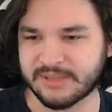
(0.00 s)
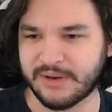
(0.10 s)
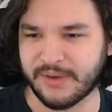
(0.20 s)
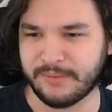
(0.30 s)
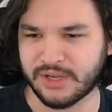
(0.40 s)
I
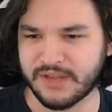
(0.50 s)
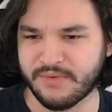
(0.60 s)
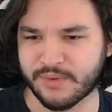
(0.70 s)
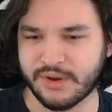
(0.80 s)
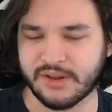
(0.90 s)
mean, if I'm
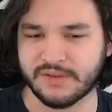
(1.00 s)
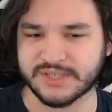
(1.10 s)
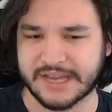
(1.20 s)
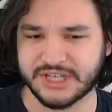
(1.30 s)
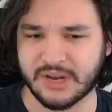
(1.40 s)
looking through here,
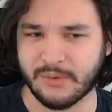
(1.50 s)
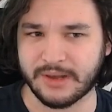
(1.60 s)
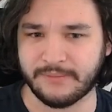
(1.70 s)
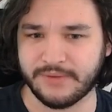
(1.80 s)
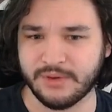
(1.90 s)
there's actually
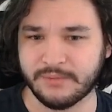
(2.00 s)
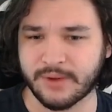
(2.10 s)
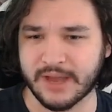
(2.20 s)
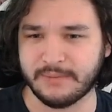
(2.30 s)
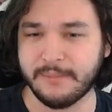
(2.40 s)
quite a few
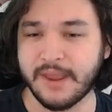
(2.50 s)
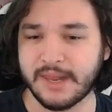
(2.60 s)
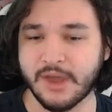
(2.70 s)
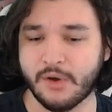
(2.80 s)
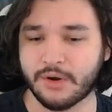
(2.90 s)
kind of
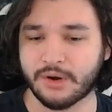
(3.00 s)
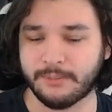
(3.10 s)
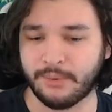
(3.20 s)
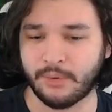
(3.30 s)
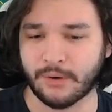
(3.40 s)
mediocre to
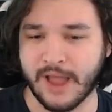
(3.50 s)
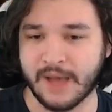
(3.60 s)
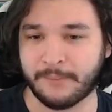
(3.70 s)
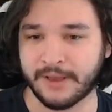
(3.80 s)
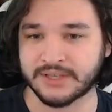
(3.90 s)
poor
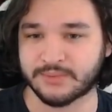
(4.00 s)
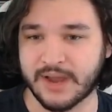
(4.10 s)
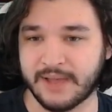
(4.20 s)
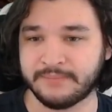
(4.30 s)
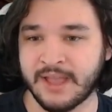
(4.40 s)
epics,
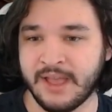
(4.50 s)
right?